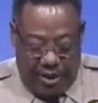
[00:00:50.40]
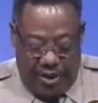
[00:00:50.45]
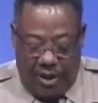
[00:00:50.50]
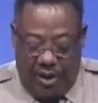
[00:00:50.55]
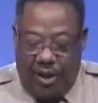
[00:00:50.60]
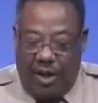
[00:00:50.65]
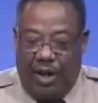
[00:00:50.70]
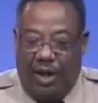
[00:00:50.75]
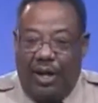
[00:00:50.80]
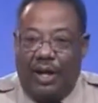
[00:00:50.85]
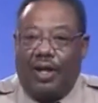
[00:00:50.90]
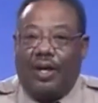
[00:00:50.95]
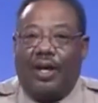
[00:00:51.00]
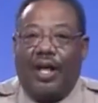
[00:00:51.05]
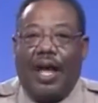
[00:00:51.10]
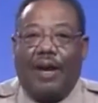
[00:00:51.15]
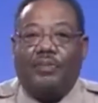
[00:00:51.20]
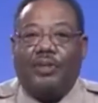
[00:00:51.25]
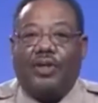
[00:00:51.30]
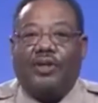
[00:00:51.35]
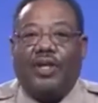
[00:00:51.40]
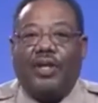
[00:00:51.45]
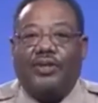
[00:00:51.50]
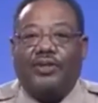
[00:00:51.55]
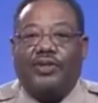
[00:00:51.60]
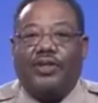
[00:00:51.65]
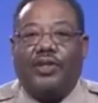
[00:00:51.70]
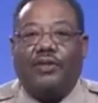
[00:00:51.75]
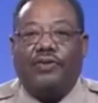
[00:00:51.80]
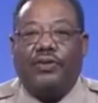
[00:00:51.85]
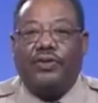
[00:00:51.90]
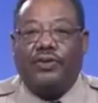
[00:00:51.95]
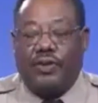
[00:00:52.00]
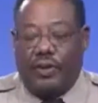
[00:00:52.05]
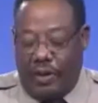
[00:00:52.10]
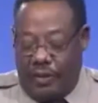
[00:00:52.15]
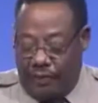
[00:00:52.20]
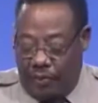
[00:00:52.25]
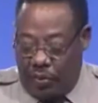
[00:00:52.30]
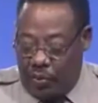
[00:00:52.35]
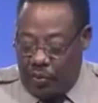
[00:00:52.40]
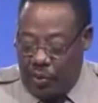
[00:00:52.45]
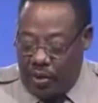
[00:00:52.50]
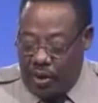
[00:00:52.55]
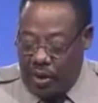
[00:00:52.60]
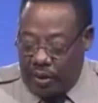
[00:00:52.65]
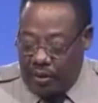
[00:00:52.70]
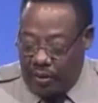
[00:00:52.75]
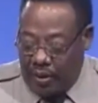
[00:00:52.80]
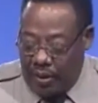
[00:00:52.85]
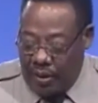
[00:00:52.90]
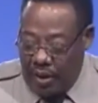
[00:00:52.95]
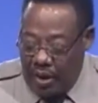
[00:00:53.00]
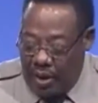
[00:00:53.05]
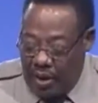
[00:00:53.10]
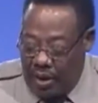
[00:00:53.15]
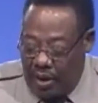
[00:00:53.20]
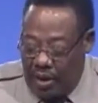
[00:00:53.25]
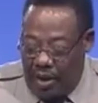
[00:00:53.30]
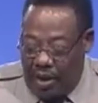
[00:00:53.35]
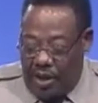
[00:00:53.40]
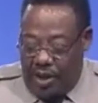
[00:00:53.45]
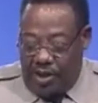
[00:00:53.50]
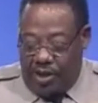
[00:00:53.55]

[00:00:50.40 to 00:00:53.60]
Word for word: and happy Thanksgiving to everyone. Shelby